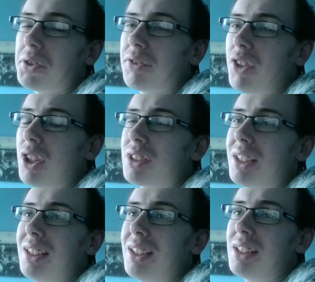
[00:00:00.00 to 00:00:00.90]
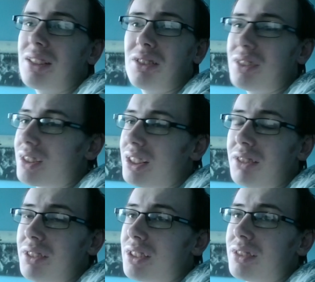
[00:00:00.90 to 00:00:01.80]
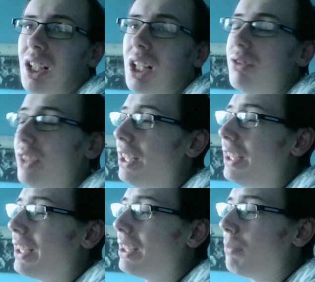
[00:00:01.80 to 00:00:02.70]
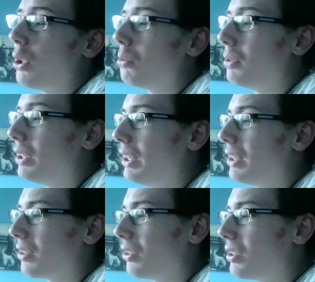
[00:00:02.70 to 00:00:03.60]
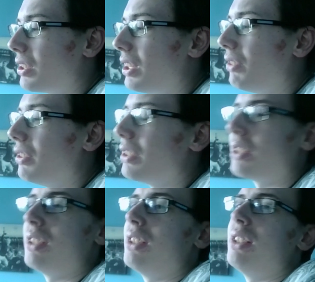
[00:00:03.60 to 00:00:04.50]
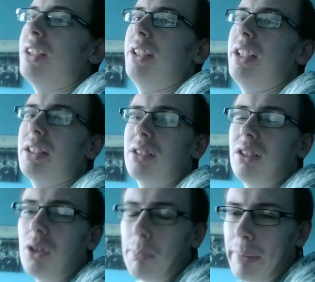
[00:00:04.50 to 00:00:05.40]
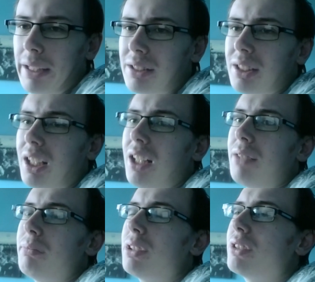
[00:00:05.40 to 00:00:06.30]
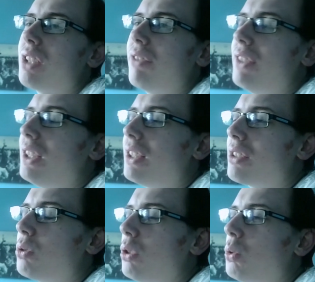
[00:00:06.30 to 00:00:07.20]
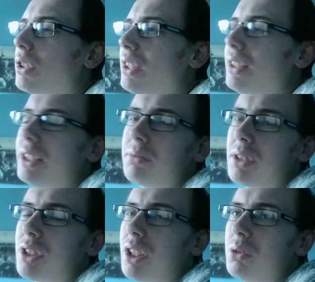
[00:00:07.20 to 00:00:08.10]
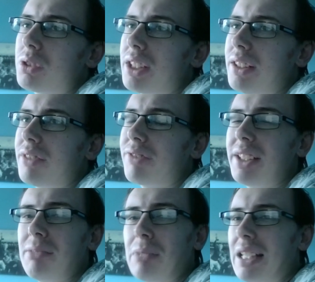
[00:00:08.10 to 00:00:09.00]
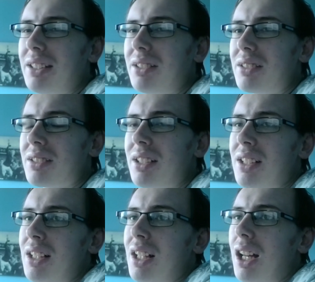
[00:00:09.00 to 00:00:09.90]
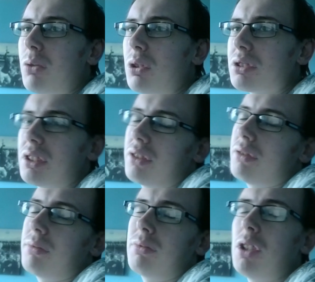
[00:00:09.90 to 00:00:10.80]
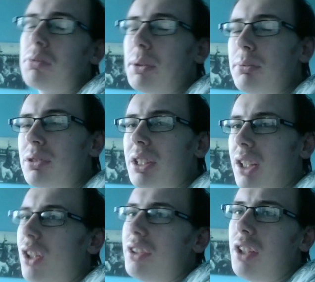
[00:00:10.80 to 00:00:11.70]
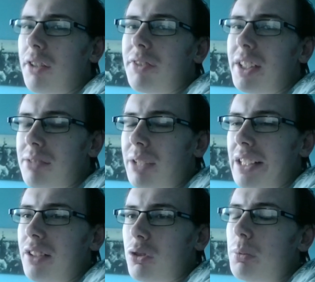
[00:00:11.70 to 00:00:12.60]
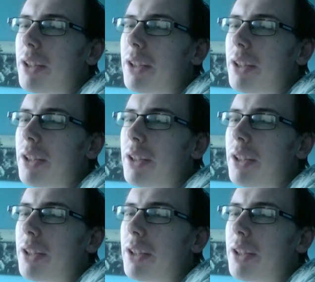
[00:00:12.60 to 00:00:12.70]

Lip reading: 13 is a good series. I really am hoping it is a good series. It's a lot better, because I think as well what didn't help the show was that you had 3 companions, and whilst people were saying, 3 companions would be